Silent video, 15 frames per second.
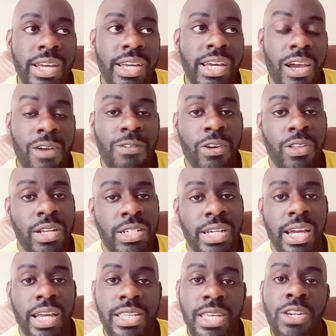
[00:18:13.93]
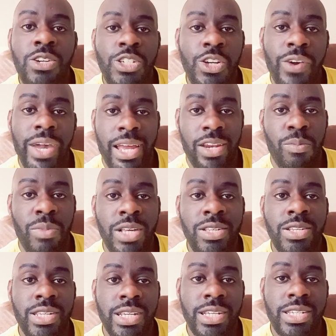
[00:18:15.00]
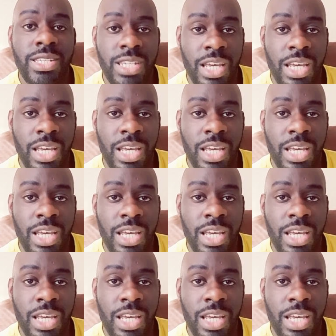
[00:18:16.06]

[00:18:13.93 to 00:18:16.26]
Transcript: If you're legit contenders, you'll handle business against